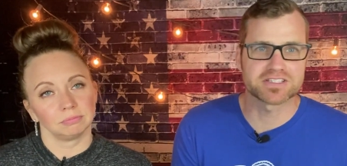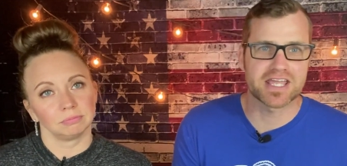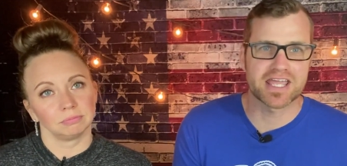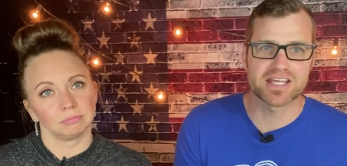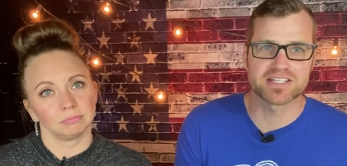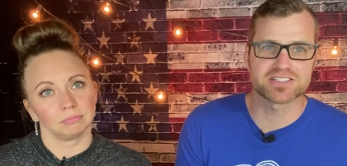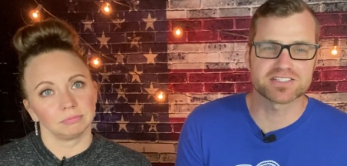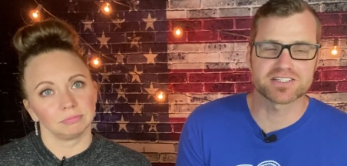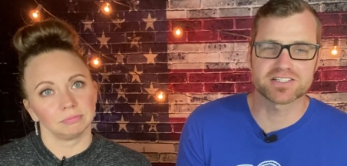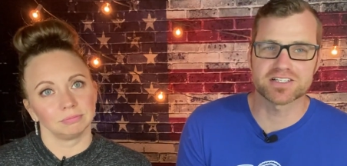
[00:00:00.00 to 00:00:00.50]

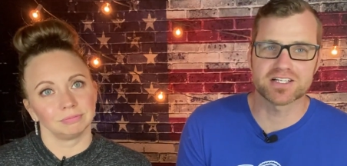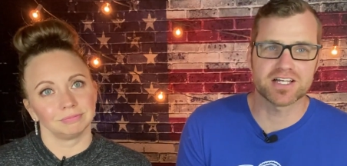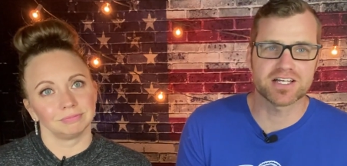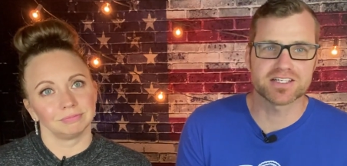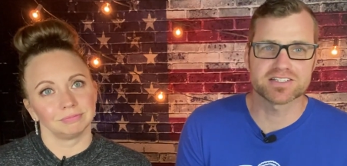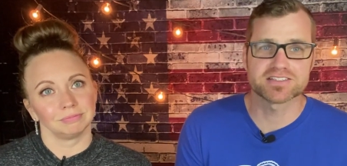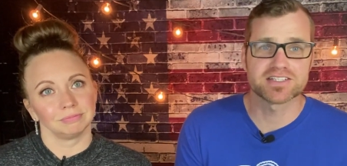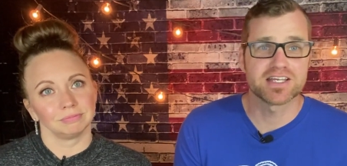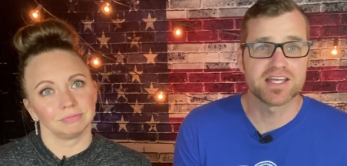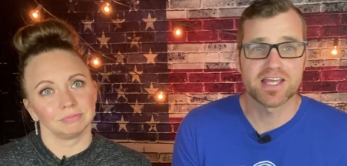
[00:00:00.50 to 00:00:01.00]
Speaker 1: canceling
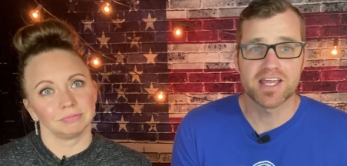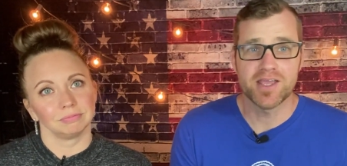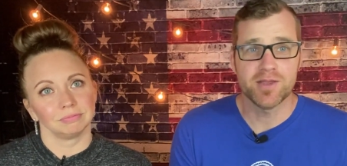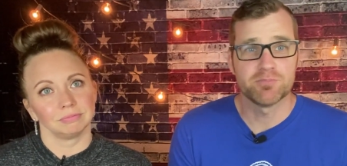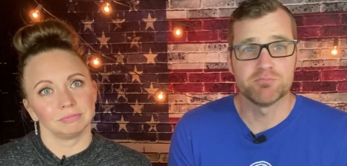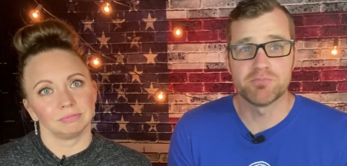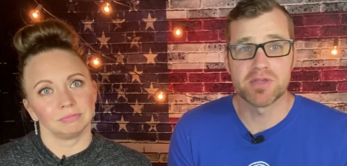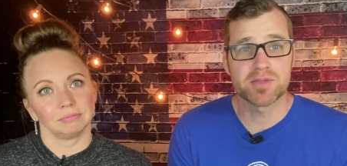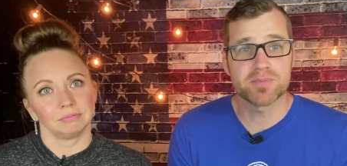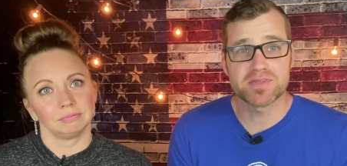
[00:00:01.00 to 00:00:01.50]
clients,
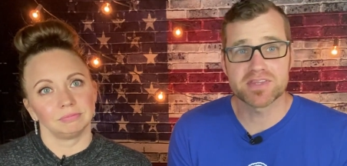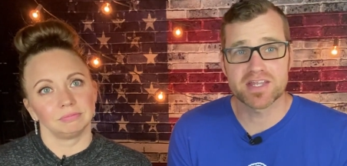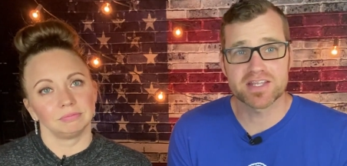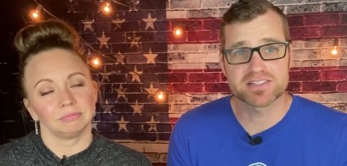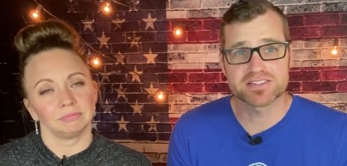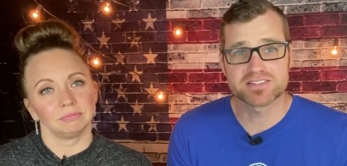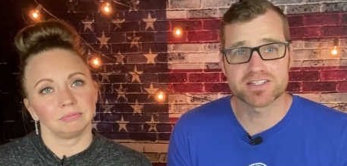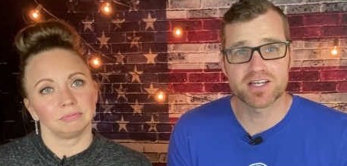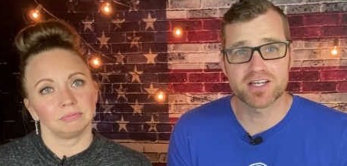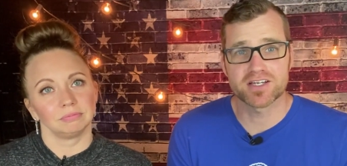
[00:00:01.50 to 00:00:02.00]
maybe
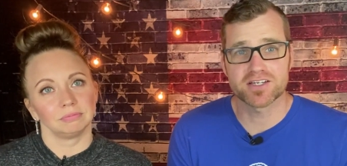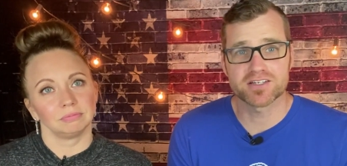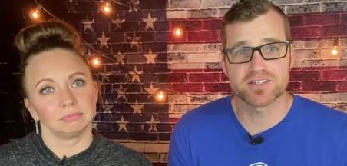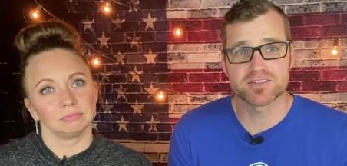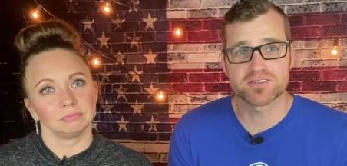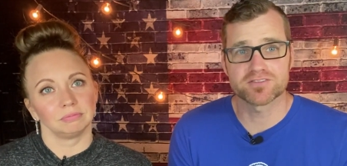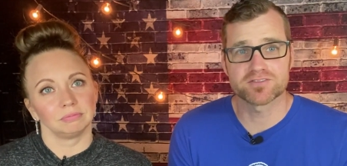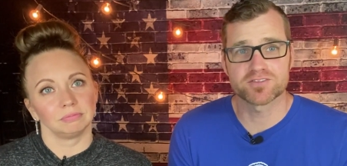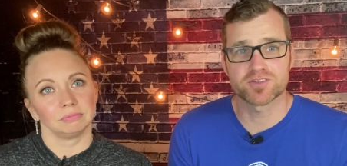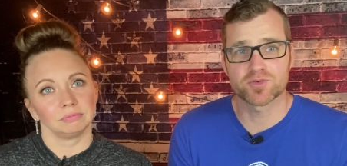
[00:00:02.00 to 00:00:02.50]
that's not
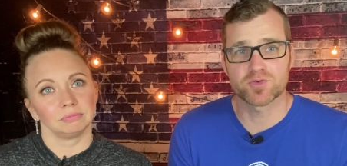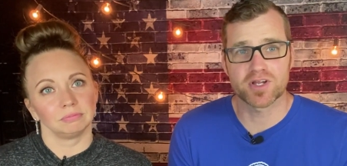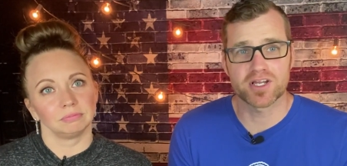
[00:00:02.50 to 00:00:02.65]
the